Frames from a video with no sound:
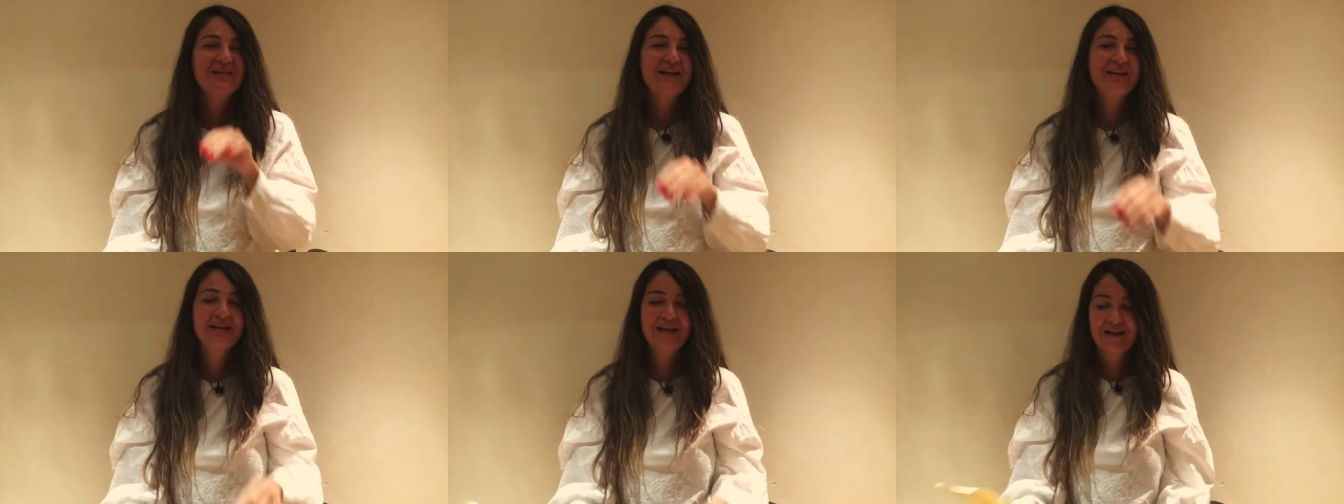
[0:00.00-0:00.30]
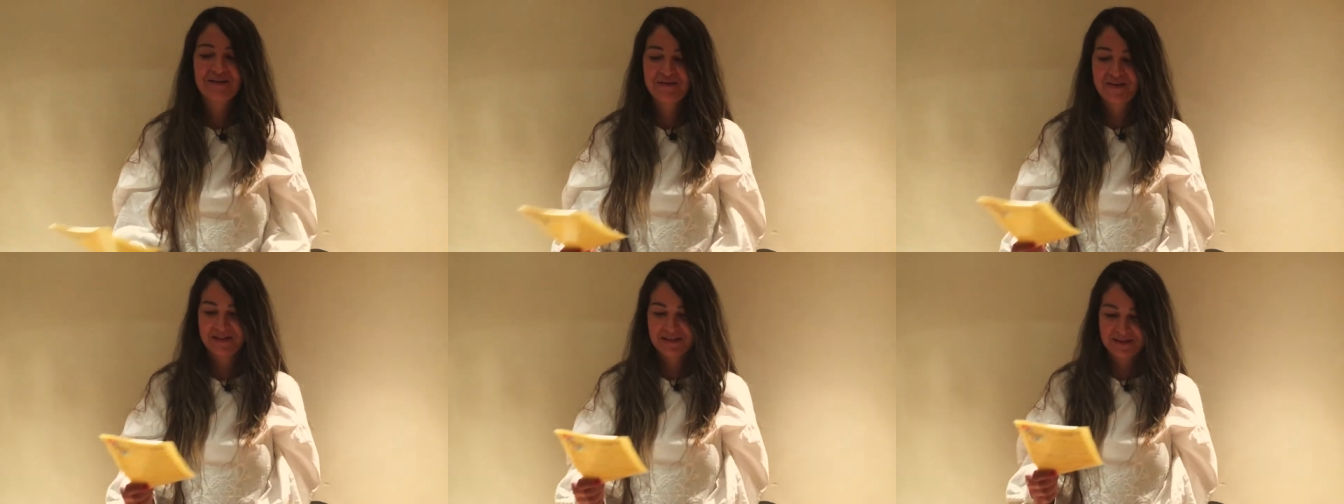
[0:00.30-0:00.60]
like
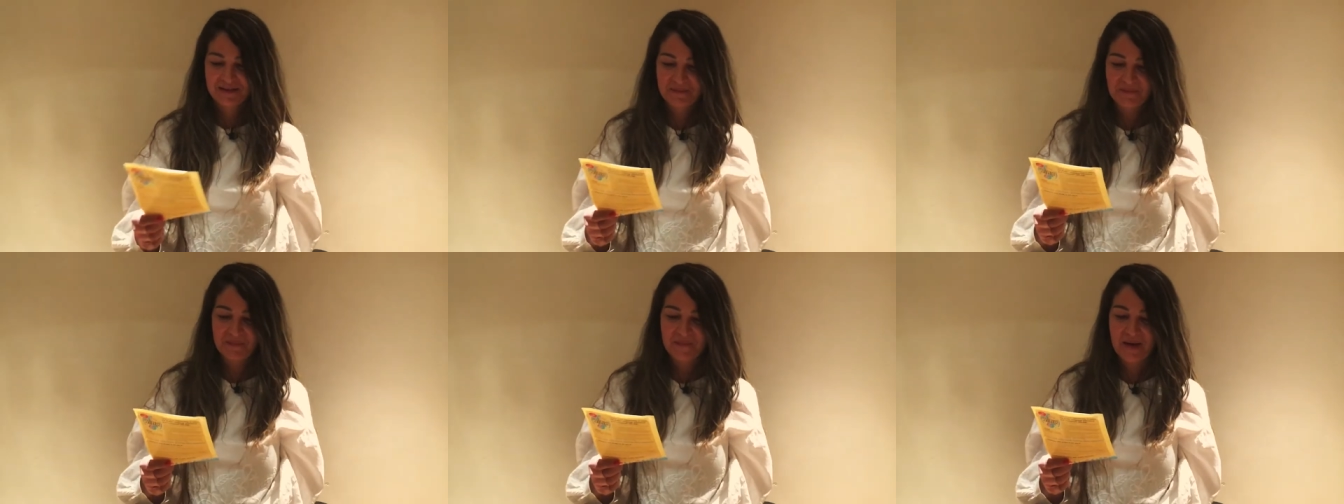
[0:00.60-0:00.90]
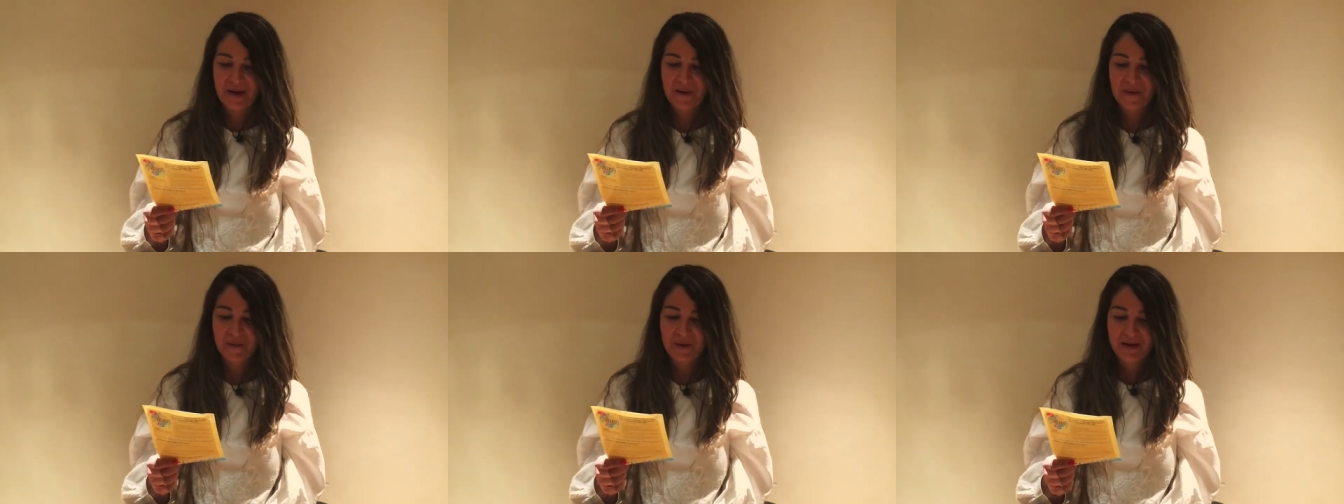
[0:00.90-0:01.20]
having some
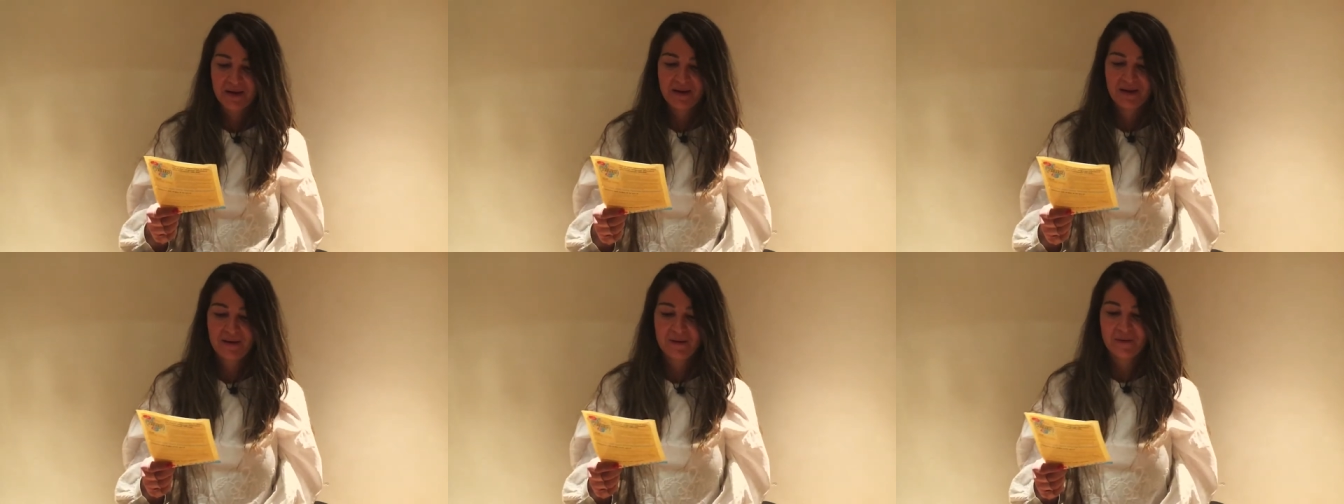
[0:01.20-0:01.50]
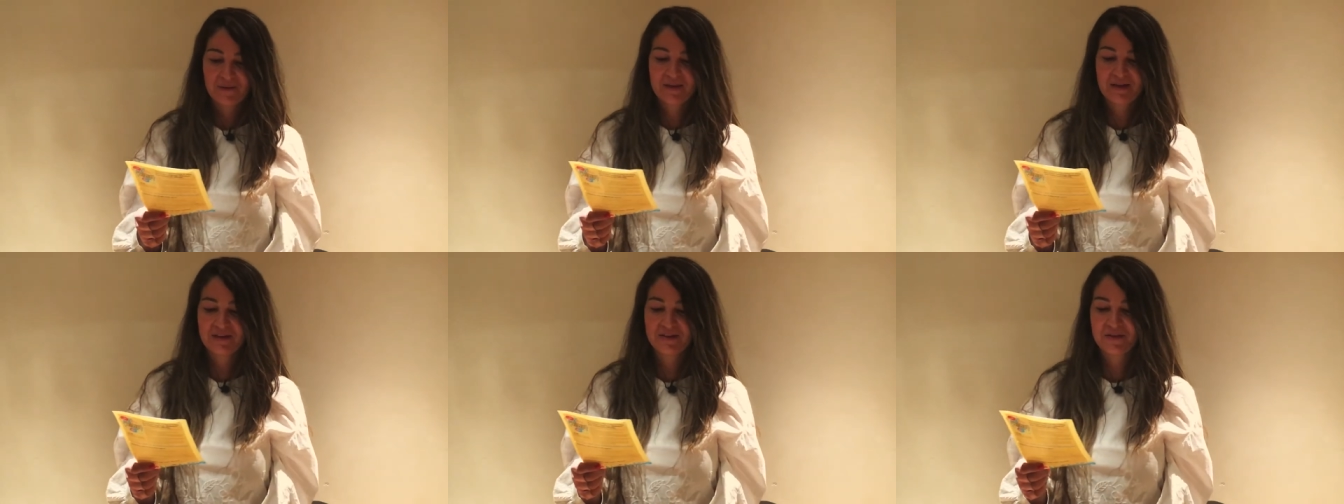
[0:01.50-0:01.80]
now when
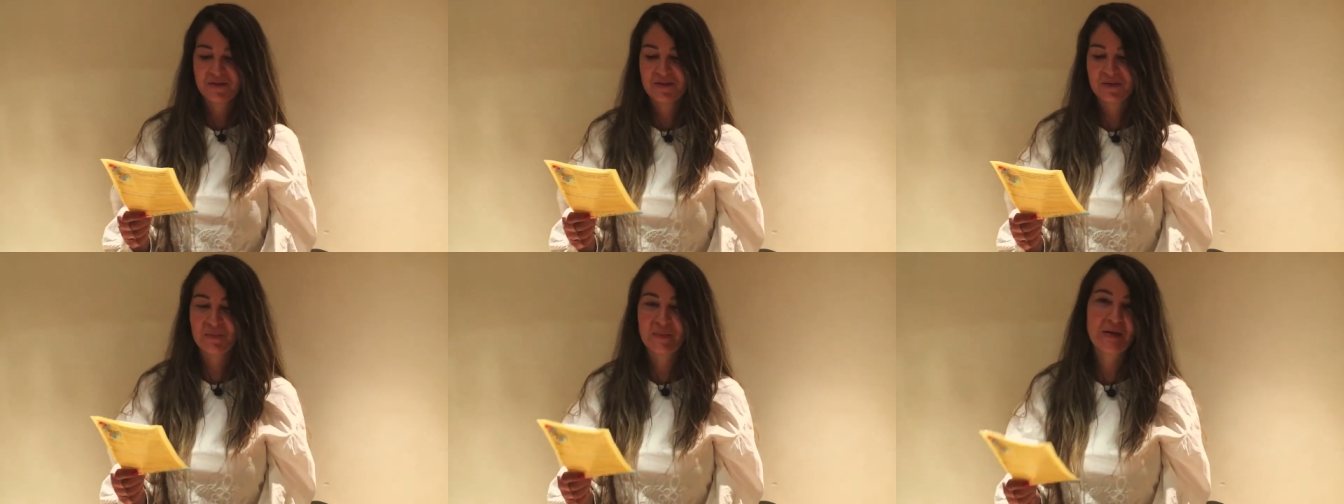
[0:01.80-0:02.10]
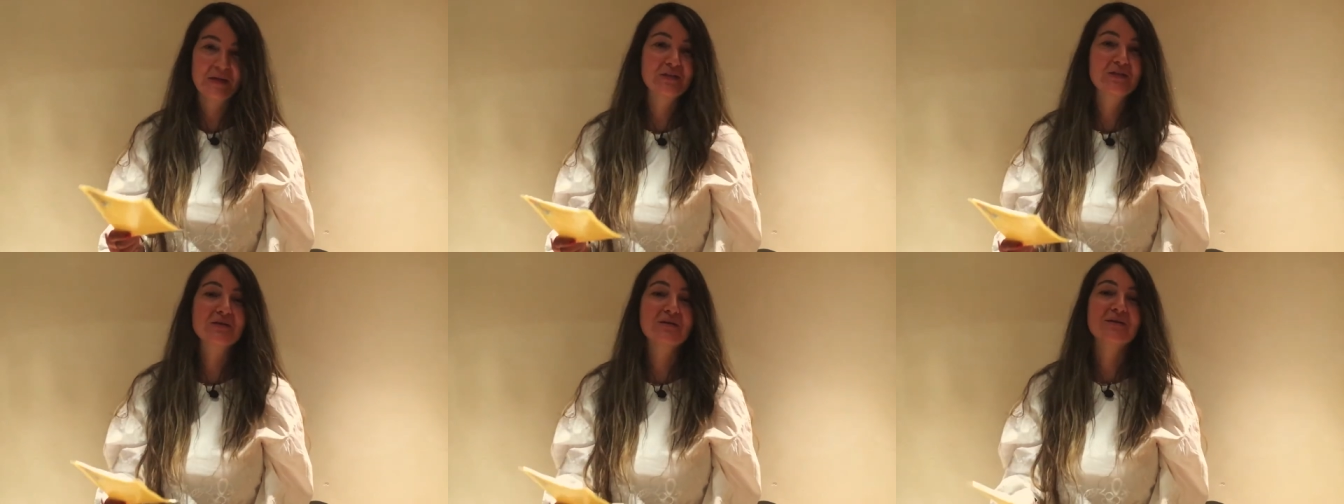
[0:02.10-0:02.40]
I saw the
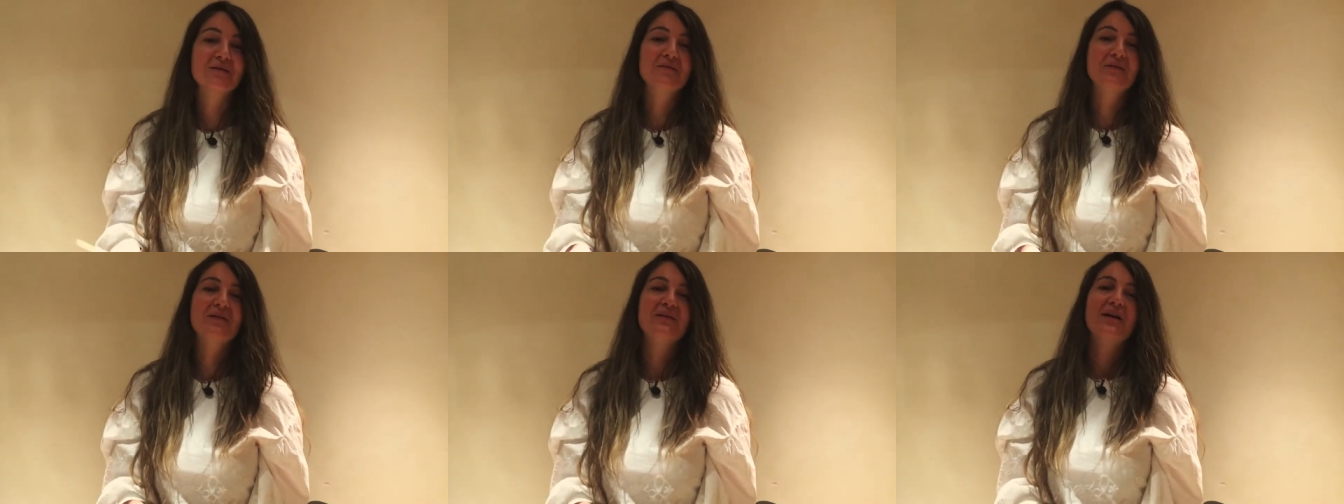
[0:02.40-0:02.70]
picture of it